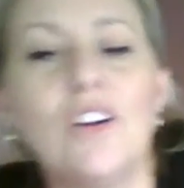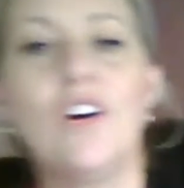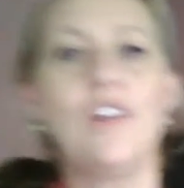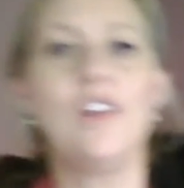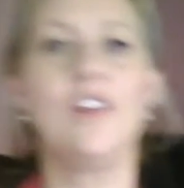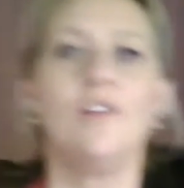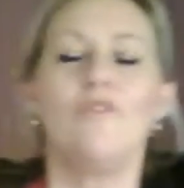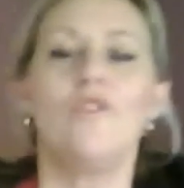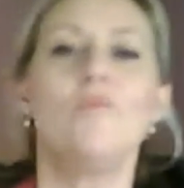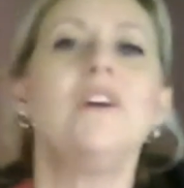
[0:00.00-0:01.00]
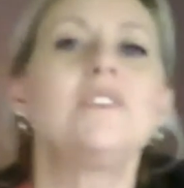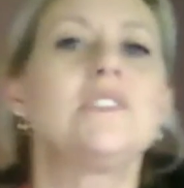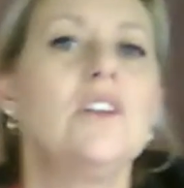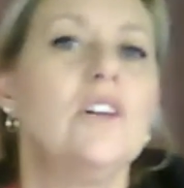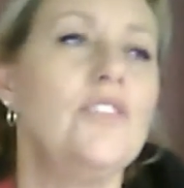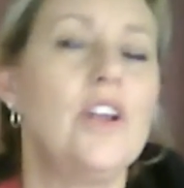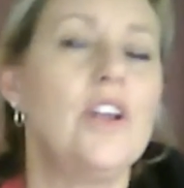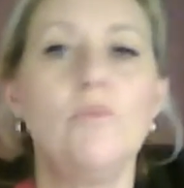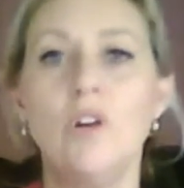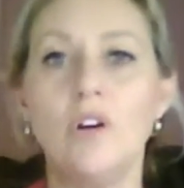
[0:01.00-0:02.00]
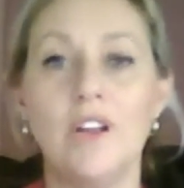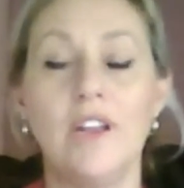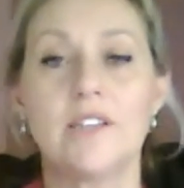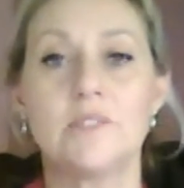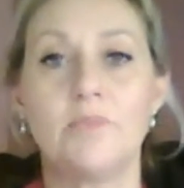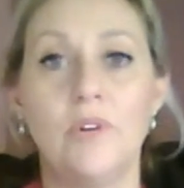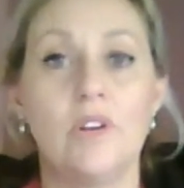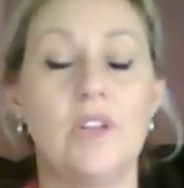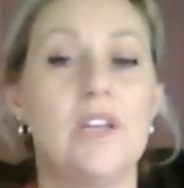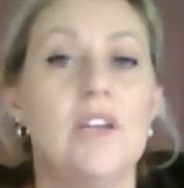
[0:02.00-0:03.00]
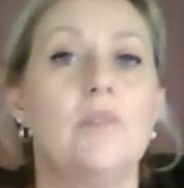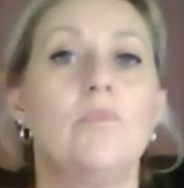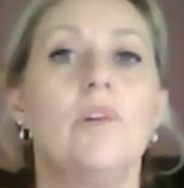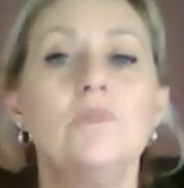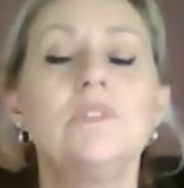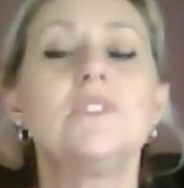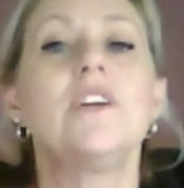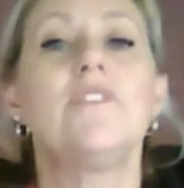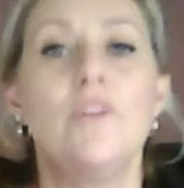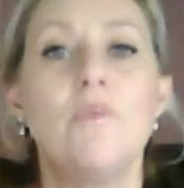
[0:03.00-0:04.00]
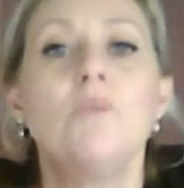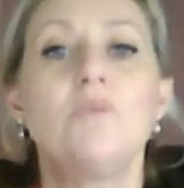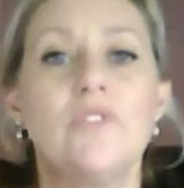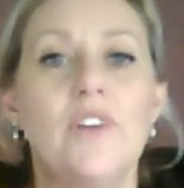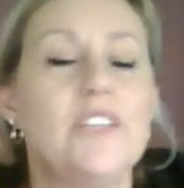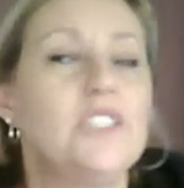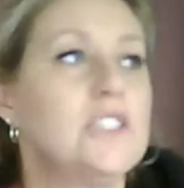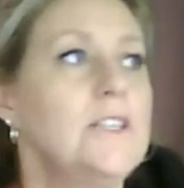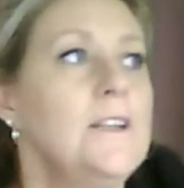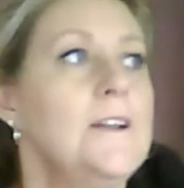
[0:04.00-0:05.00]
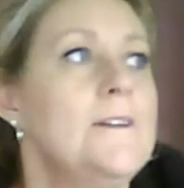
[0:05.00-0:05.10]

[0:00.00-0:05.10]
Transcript: uh, you know, for myself, and I'm not an expert here, but I'm just saying from observation,